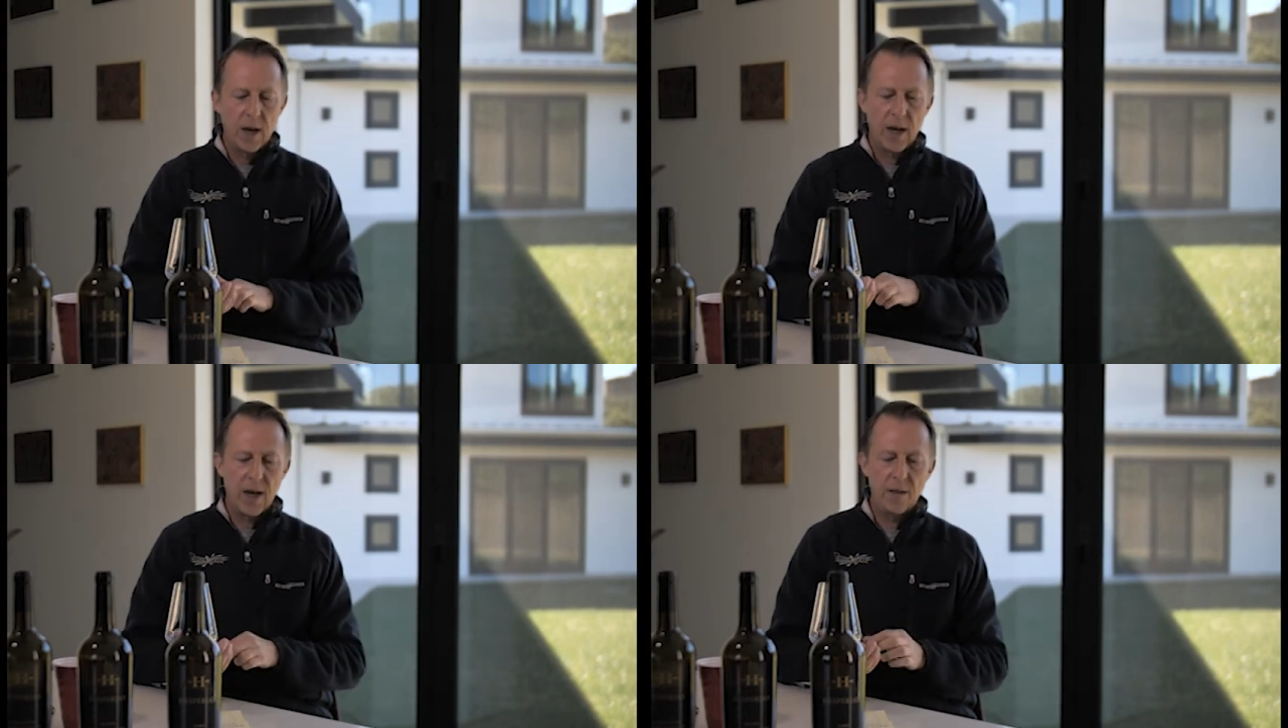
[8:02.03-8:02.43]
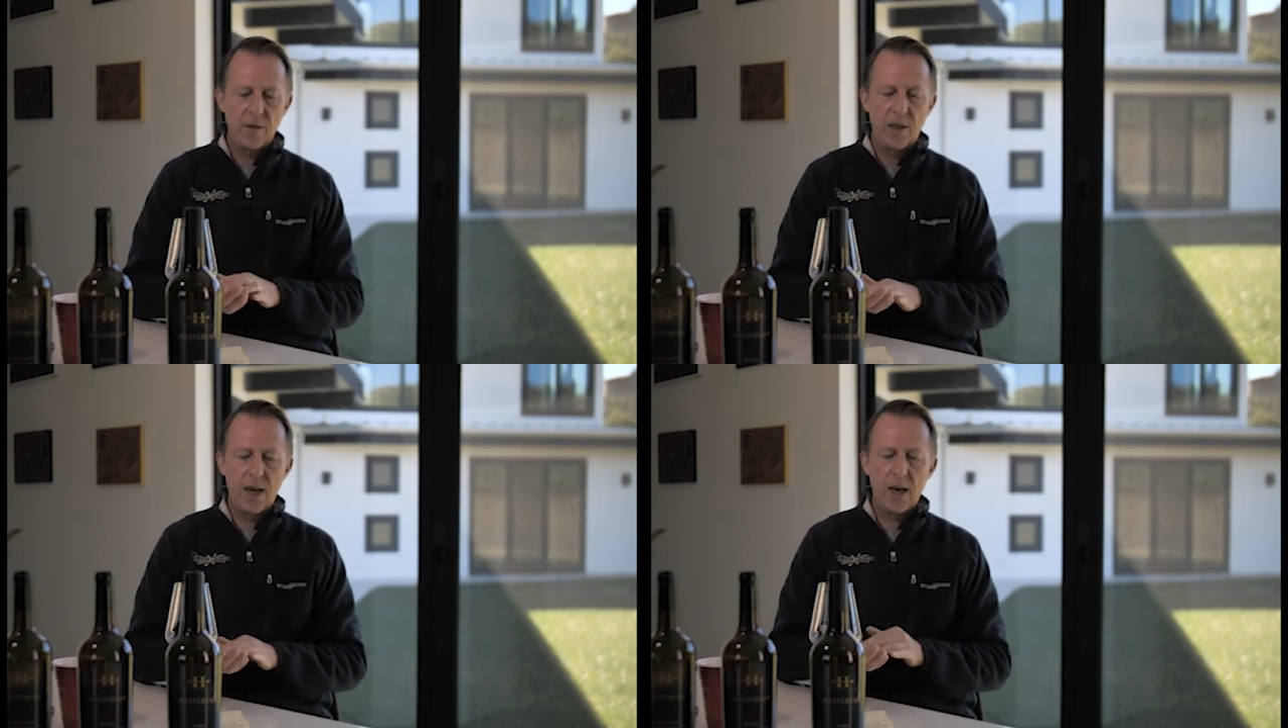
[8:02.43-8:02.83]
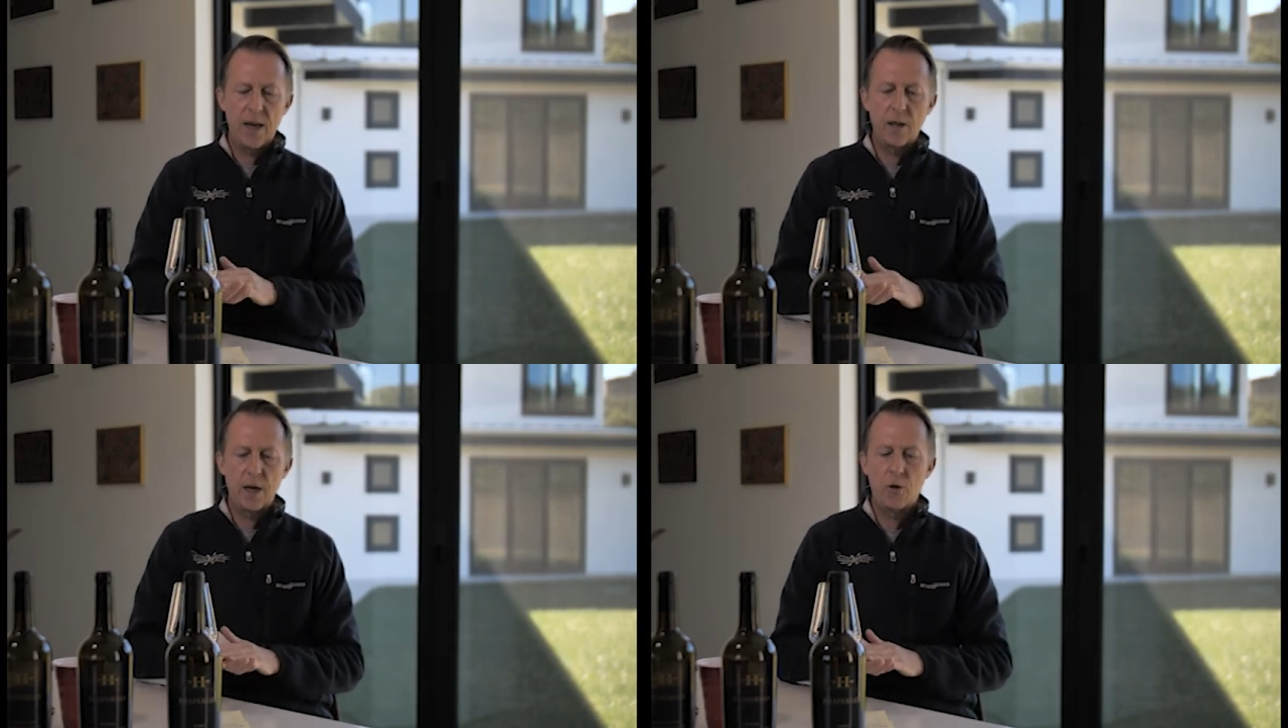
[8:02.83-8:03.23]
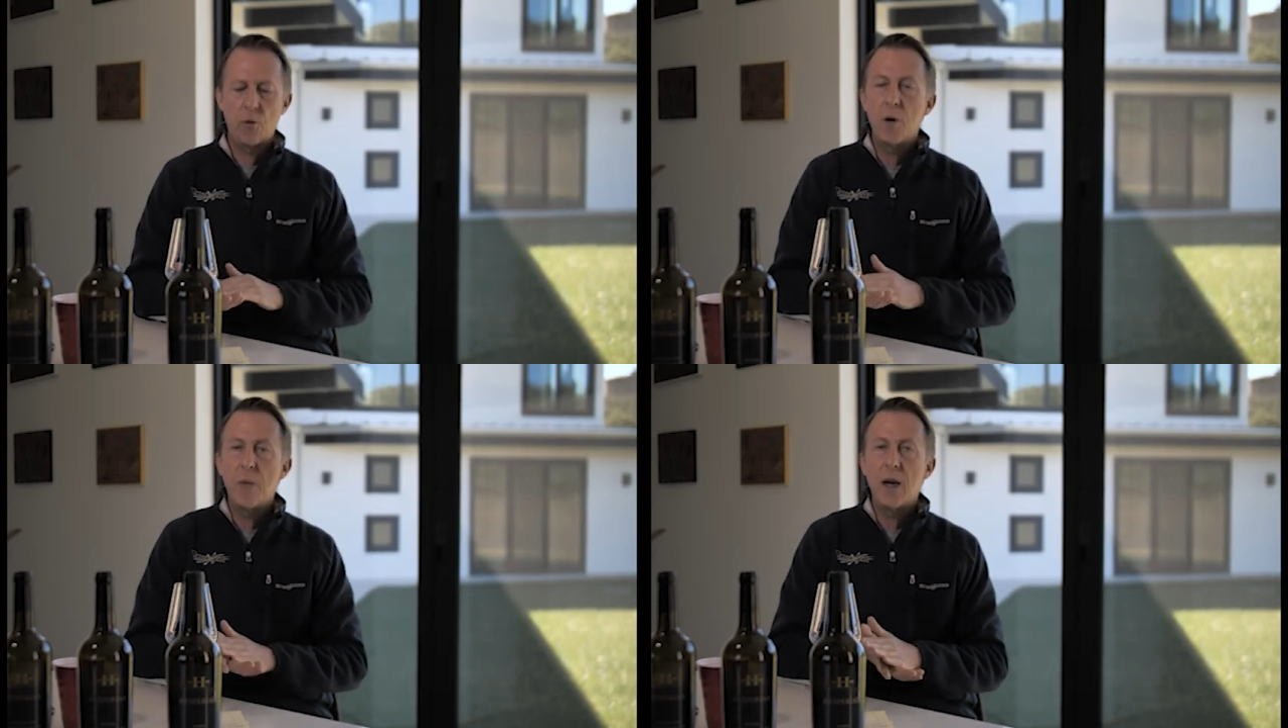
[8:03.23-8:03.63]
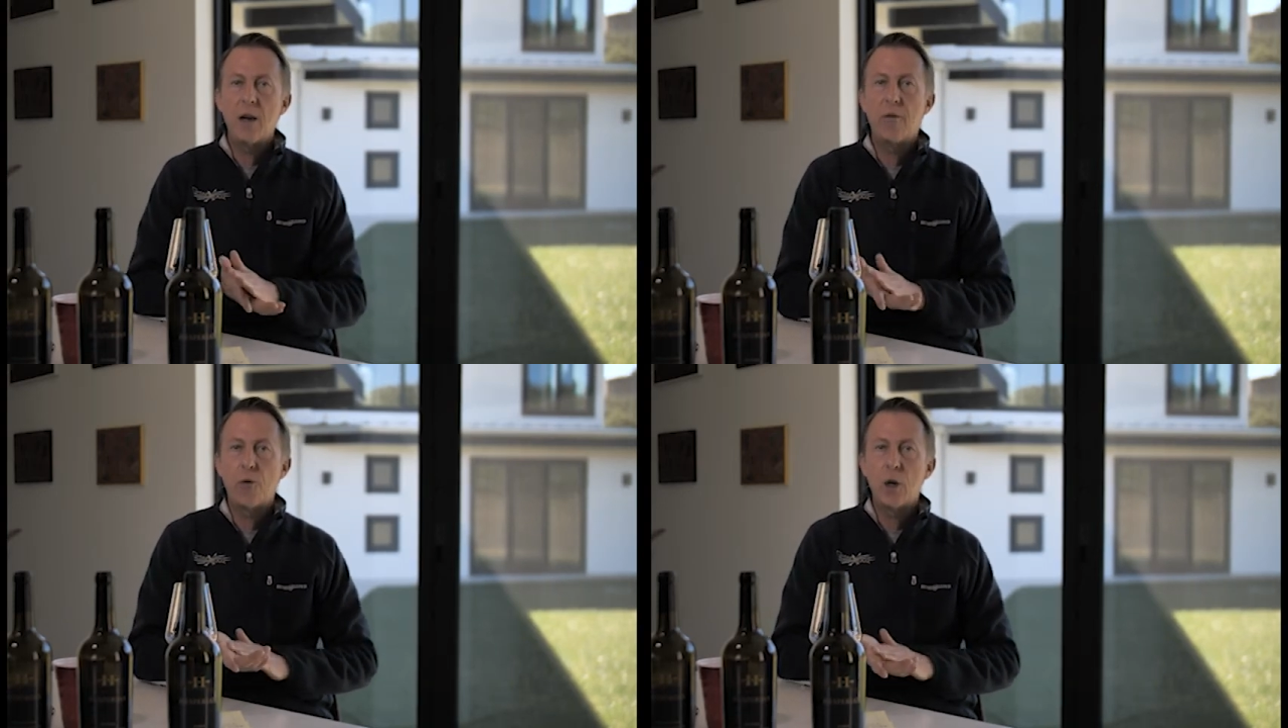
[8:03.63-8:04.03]
And then the
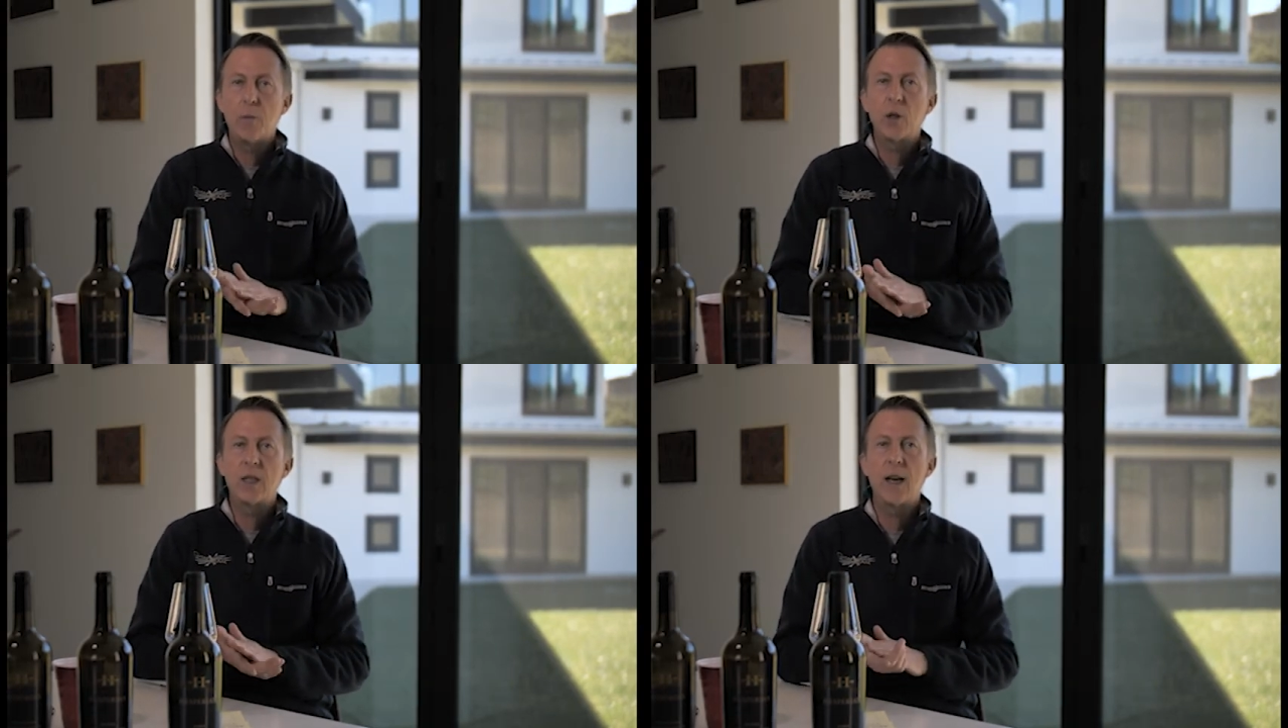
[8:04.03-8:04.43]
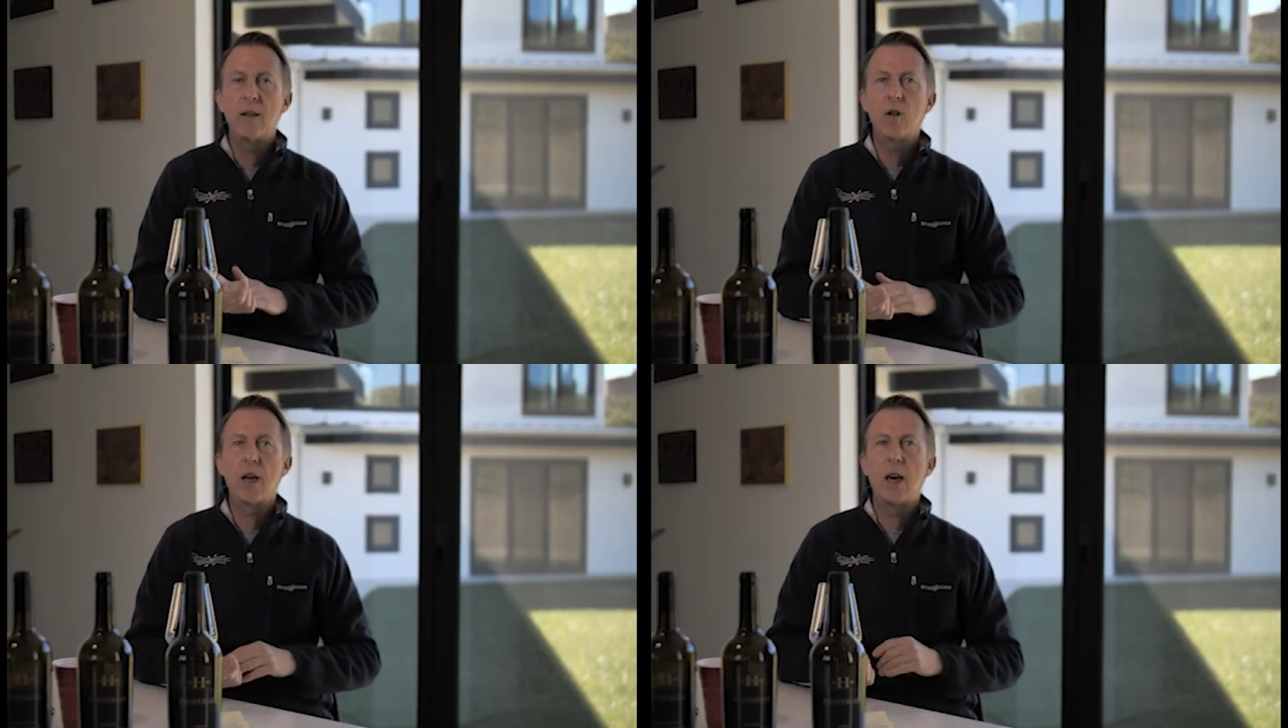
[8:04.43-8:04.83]
remaining 40%